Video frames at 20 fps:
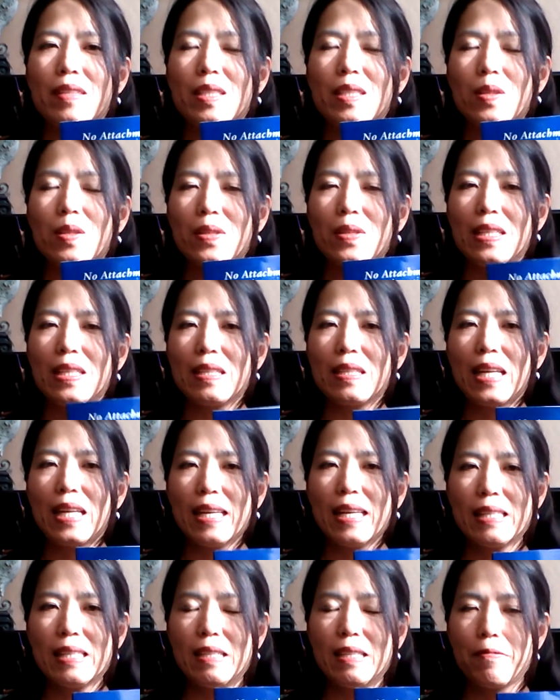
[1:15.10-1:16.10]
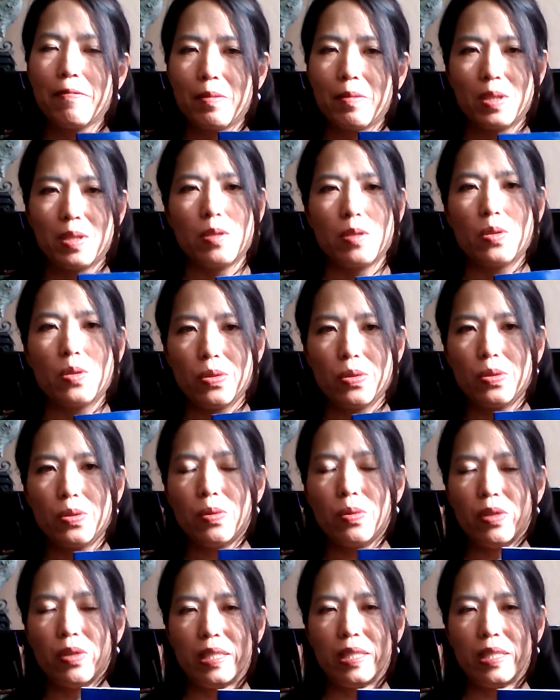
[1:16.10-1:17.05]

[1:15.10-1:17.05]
in 1952,